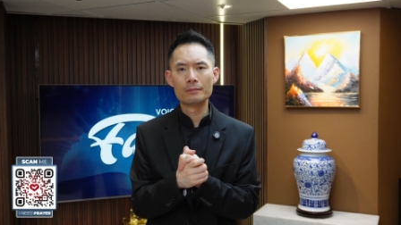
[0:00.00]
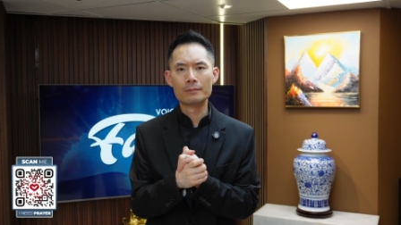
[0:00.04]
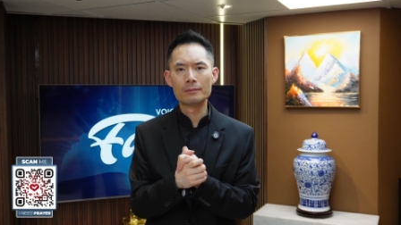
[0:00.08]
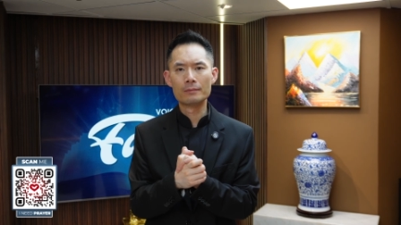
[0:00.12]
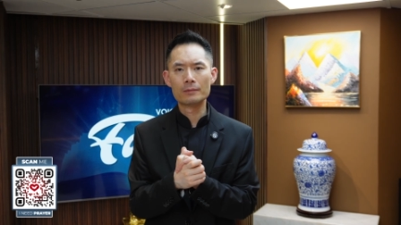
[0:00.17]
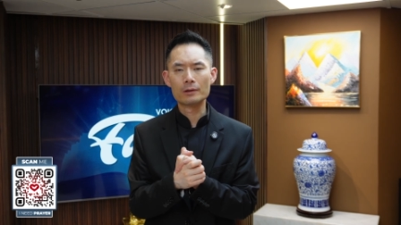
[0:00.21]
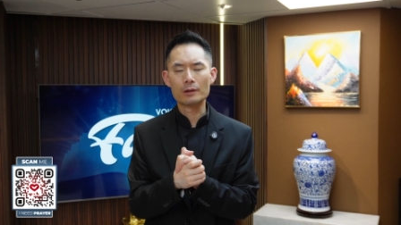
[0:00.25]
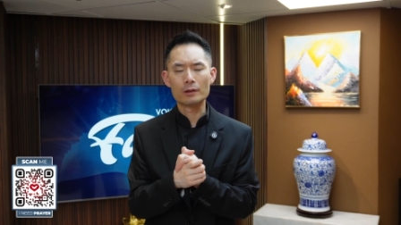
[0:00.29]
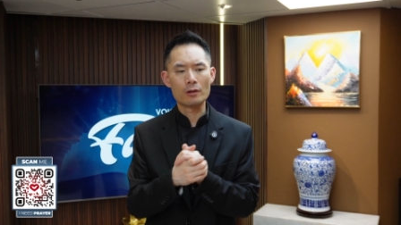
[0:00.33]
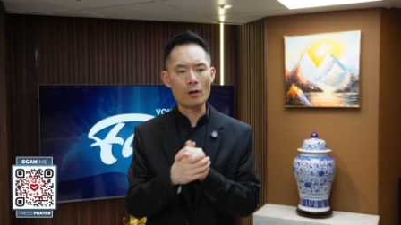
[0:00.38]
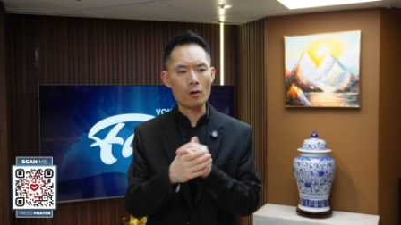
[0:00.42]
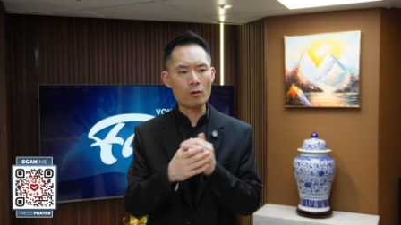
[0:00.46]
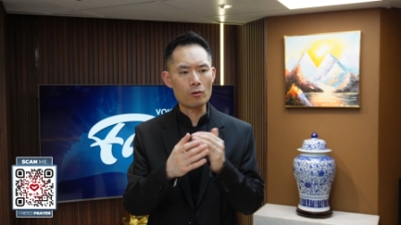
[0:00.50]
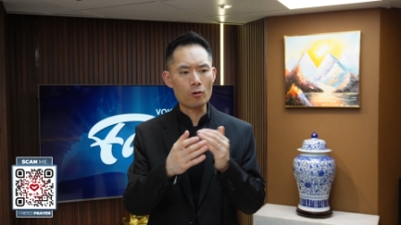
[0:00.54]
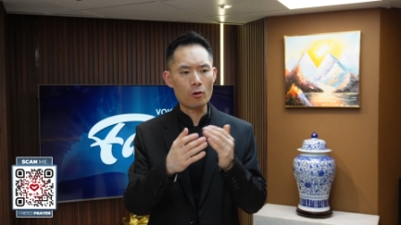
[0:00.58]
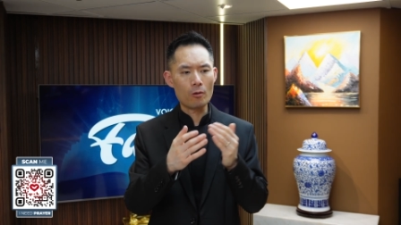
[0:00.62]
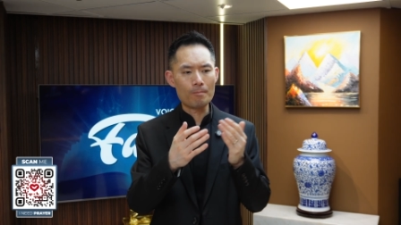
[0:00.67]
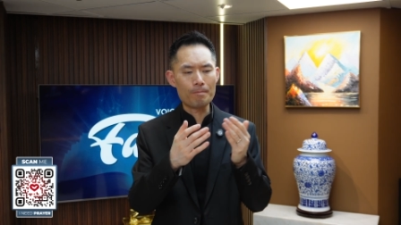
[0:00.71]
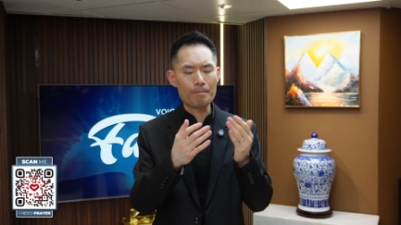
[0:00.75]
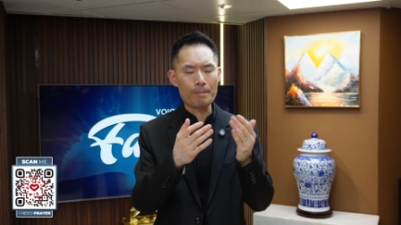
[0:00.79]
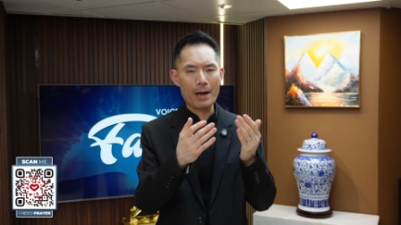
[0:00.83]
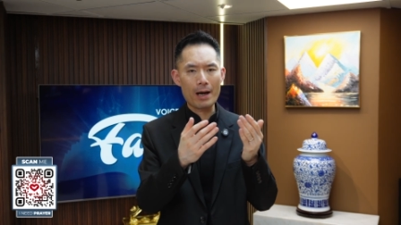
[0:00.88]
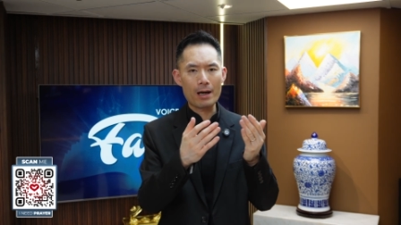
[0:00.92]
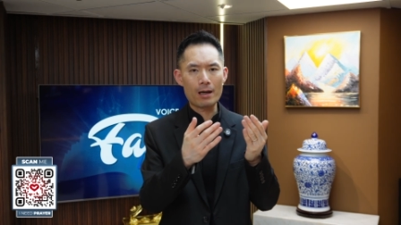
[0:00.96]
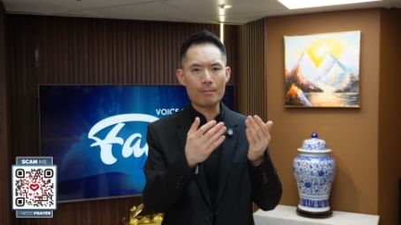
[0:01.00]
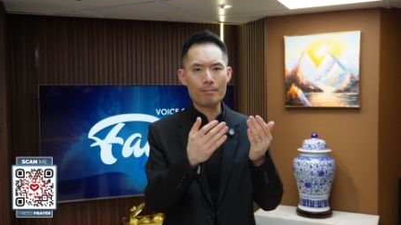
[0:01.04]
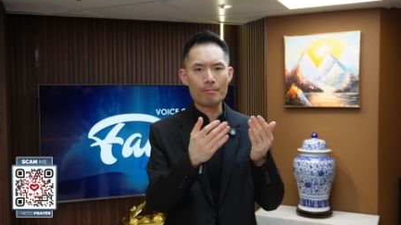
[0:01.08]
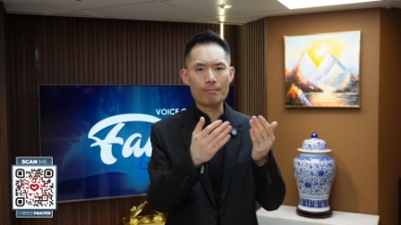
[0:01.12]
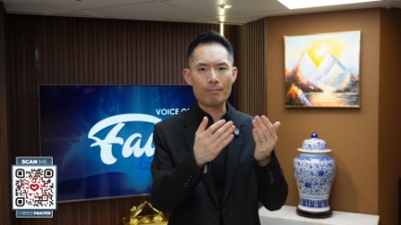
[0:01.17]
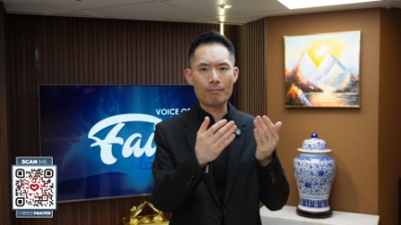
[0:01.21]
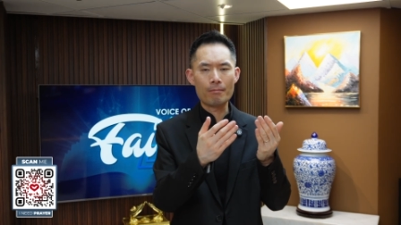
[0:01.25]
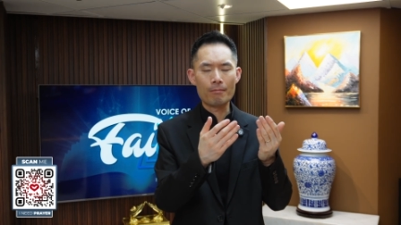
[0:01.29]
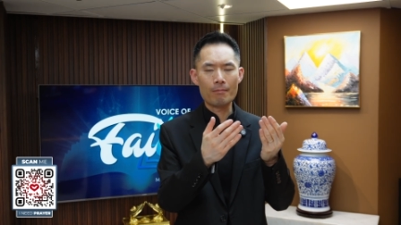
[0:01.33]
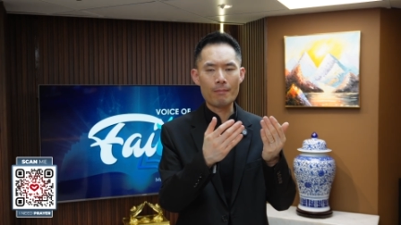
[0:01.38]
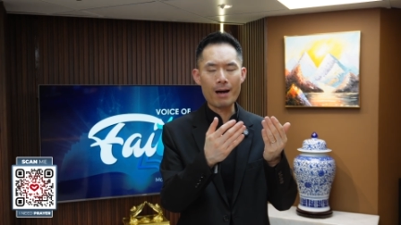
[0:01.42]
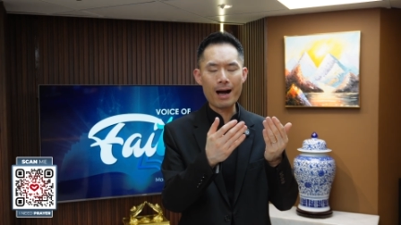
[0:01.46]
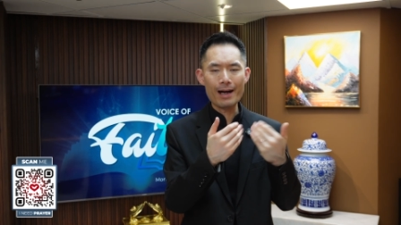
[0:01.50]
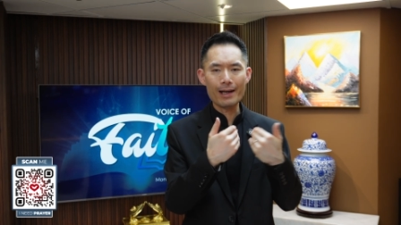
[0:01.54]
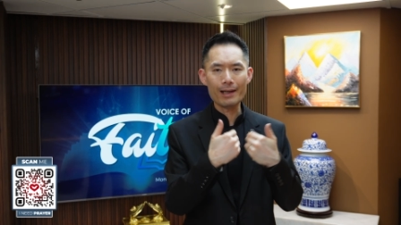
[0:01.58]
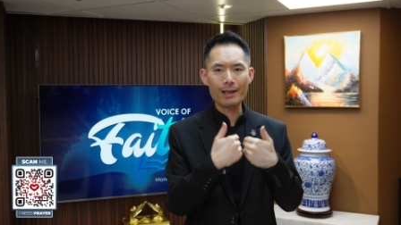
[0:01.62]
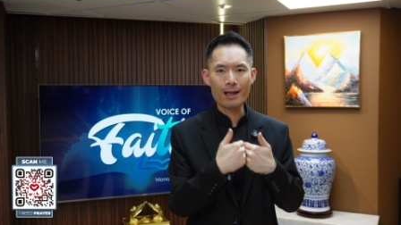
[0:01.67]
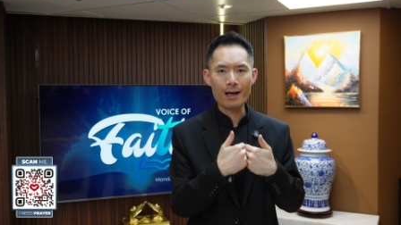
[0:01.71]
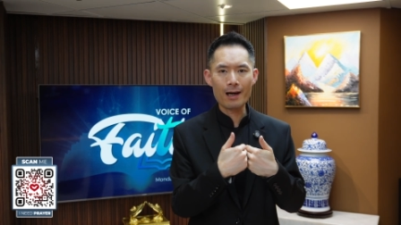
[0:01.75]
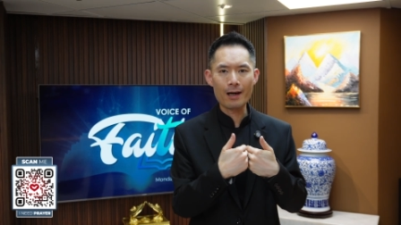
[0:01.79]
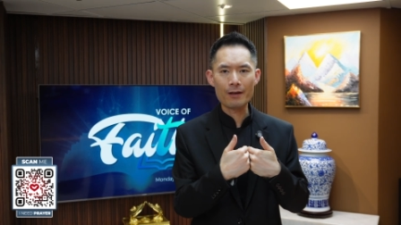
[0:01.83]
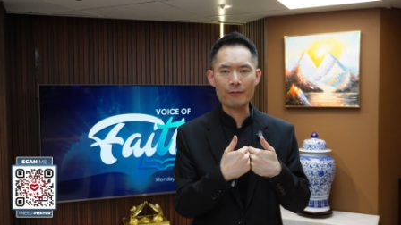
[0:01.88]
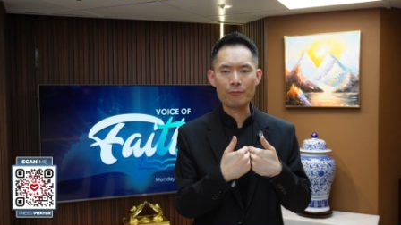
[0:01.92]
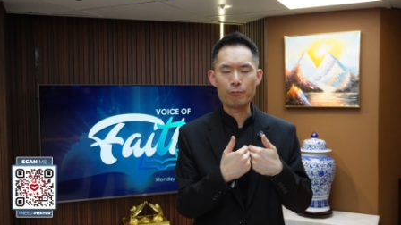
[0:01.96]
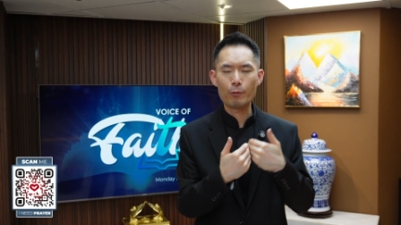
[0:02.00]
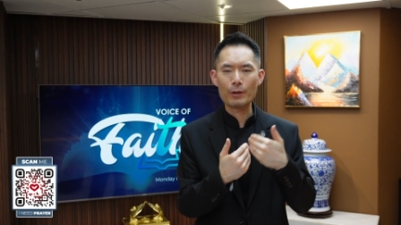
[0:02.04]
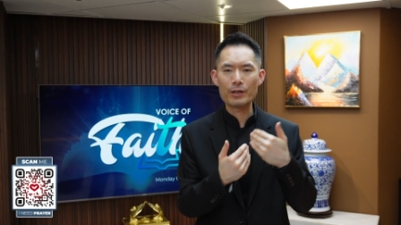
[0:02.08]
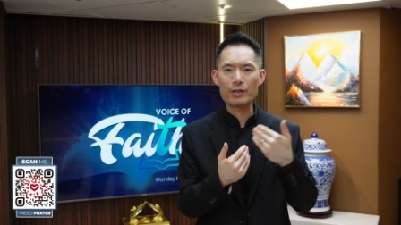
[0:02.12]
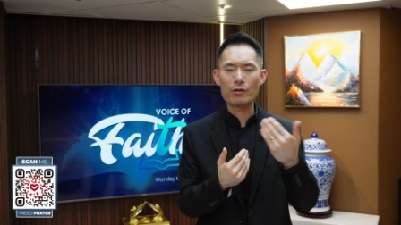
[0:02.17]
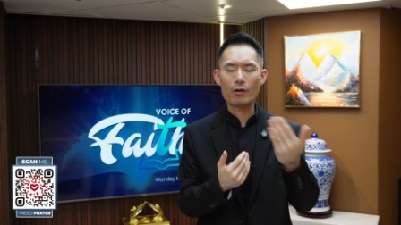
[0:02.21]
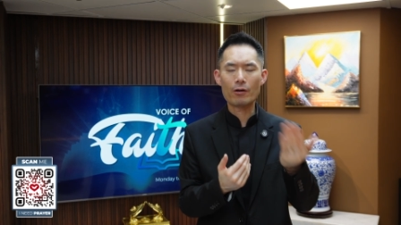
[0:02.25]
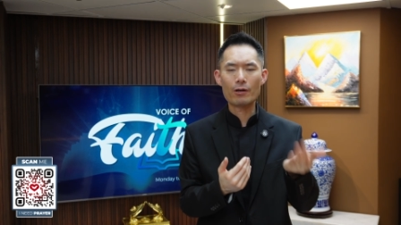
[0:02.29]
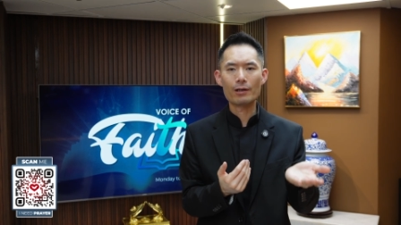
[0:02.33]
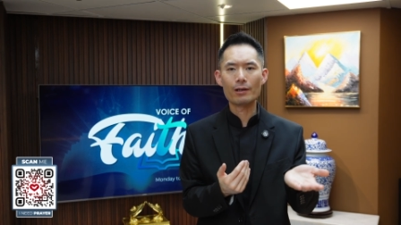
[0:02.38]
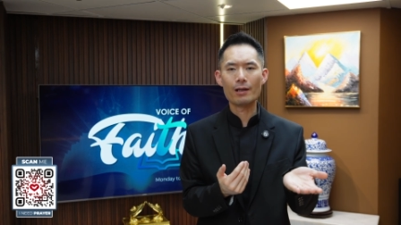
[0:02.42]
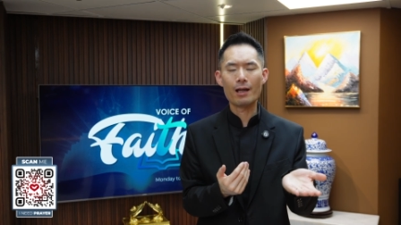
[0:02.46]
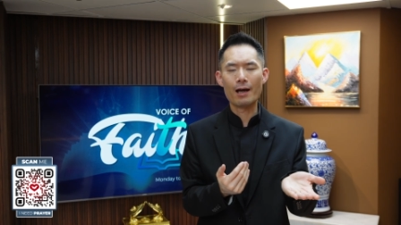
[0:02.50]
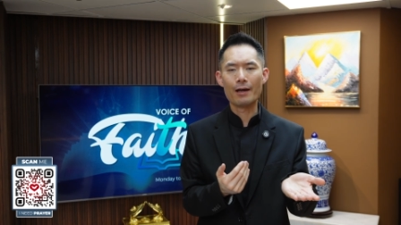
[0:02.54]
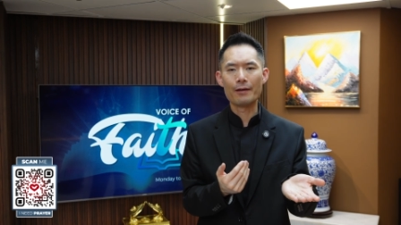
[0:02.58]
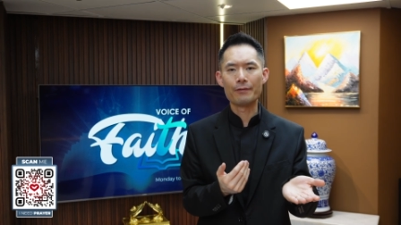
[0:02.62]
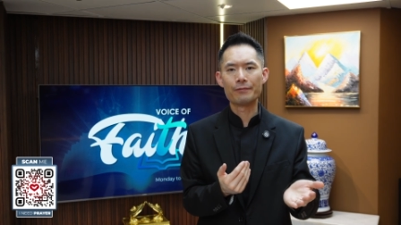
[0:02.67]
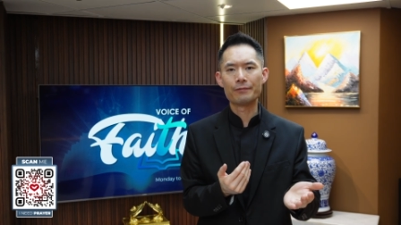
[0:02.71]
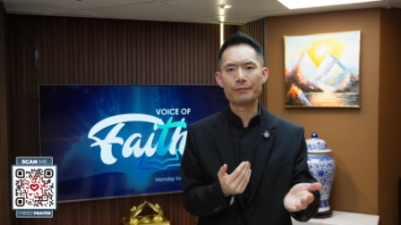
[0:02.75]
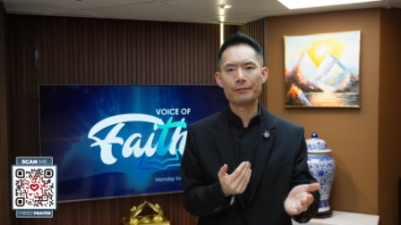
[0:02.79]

Don't compare my life with your life.